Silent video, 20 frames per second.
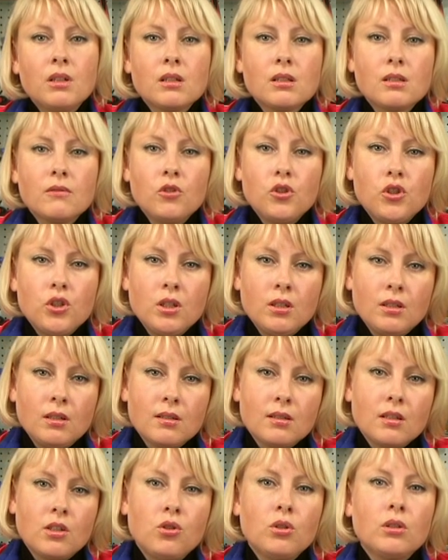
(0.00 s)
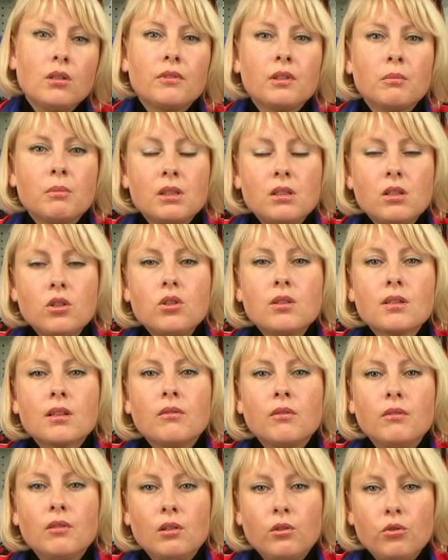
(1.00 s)
systems as it switches off
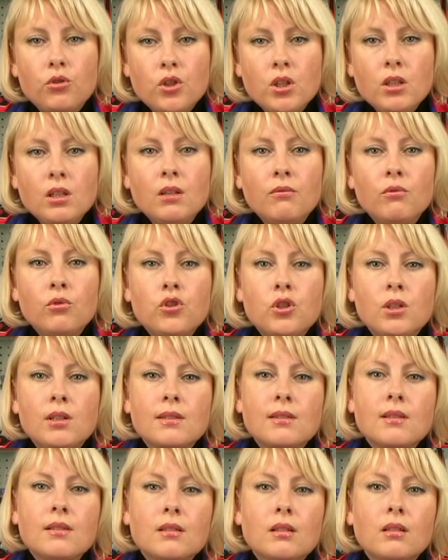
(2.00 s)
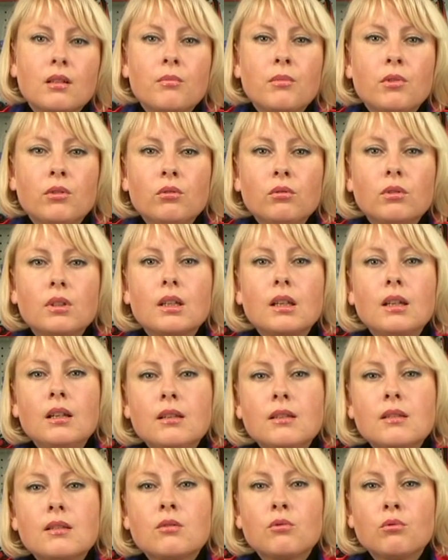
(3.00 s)
automatically within several minutes or
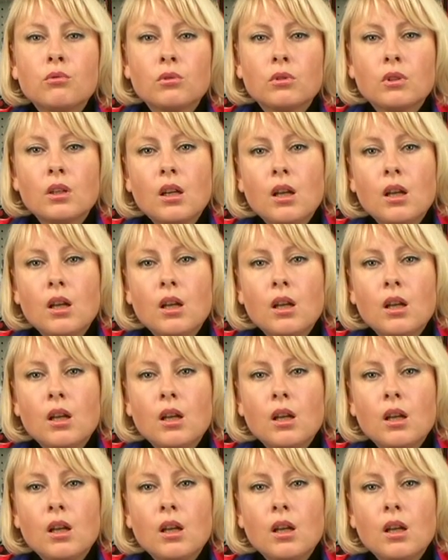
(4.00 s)
seconds after the